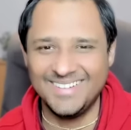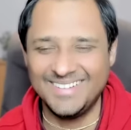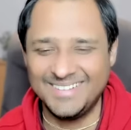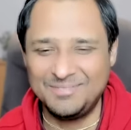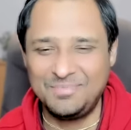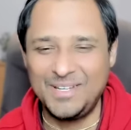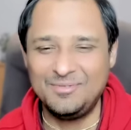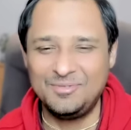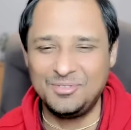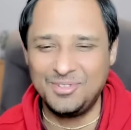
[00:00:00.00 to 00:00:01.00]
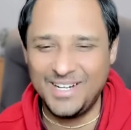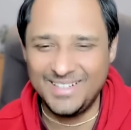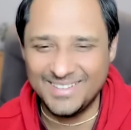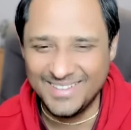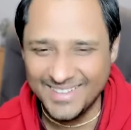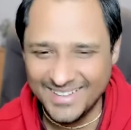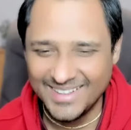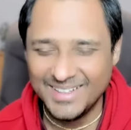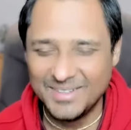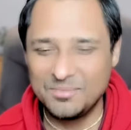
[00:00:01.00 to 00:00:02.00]
it's painful right
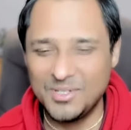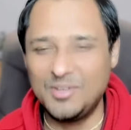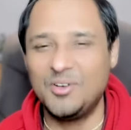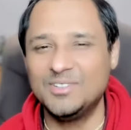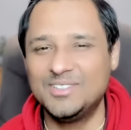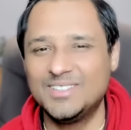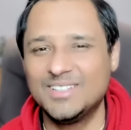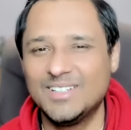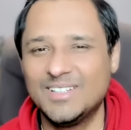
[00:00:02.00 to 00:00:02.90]
because